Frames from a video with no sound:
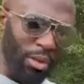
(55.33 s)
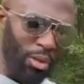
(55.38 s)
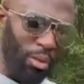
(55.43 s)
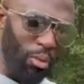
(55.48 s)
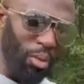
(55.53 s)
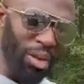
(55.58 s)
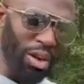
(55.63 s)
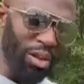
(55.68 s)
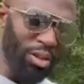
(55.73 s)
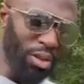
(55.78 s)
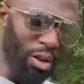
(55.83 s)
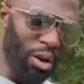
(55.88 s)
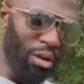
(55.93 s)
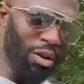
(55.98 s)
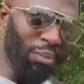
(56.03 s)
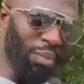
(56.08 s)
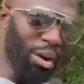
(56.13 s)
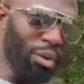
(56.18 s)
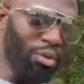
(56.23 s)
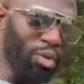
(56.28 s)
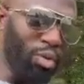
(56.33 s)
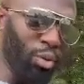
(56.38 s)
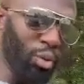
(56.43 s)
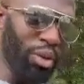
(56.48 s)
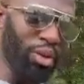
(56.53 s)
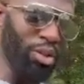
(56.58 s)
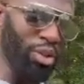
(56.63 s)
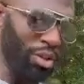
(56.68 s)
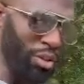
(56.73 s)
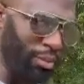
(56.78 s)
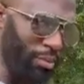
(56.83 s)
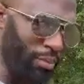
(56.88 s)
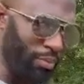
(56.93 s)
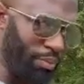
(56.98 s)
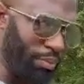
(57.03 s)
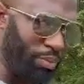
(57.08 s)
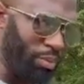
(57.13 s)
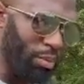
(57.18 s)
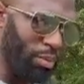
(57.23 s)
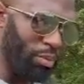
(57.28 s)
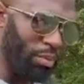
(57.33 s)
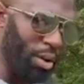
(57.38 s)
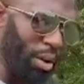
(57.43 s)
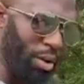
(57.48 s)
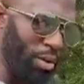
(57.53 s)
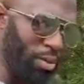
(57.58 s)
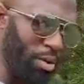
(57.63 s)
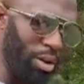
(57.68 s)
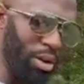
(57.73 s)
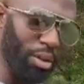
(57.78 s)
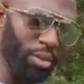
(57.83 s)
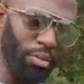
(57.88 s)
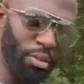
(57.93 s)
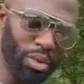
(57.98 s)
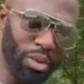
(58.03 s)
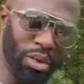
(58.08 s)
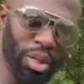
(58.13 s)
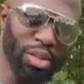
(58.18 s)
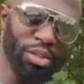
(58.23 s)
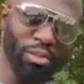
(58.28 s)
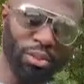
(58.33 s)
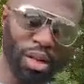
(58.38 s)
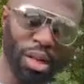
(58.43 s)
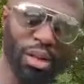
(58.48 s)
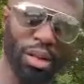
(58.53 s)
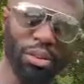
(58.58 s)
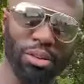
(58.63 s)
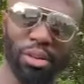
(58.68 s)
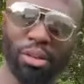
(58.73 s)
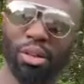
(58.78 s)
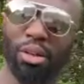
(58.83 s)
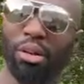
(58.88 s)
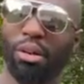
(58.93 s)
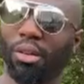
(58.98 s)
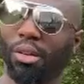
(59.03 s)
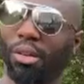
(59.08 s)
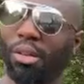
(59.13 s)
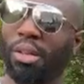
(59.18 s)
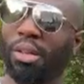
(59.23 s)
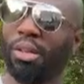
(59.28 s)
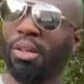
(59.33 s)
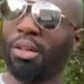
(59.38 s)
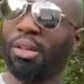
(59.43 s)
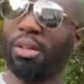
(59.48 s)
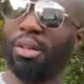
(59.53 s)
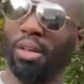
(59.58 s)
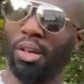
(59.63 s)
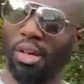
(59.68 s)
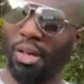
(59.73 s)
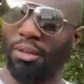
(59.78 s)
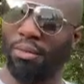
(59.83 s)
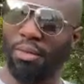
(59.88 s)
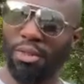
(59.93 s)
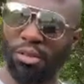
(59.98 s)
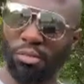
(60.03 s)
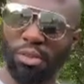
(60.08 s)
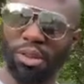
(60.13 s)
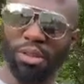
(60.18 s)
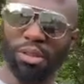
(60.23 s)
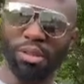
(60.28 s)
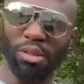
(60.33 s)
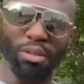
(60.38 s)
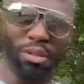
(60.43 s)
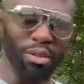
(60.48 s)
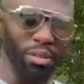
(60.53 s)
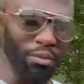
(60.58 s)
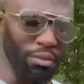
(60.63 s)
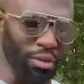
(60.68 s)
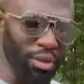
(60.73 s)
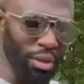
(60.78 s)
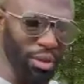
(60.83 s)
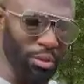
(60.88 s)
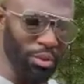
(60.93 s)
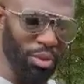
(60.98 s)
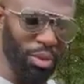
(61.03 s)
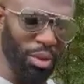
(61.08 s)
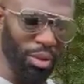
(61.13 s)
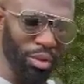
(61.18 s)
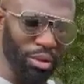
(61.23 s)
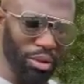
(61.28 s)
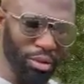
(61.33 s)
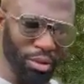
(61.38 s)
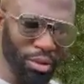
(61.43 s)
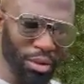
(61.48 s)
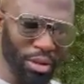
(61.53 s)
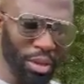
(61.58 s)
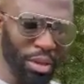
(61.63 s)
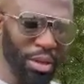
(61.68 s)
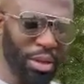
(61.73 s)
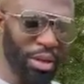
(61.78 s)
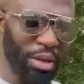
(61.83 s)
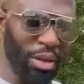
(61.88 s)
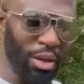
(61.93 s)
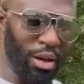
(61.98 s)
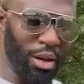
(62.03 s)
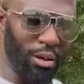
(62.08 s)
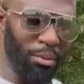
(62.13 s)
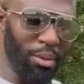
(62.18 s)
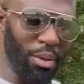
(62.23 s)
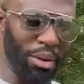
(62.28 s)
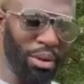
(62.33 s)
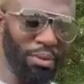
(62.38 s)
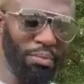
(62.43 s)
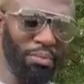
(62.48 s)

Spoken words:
when I talk about switching, right? When that's what I like to call it. There's many other different names we call it, but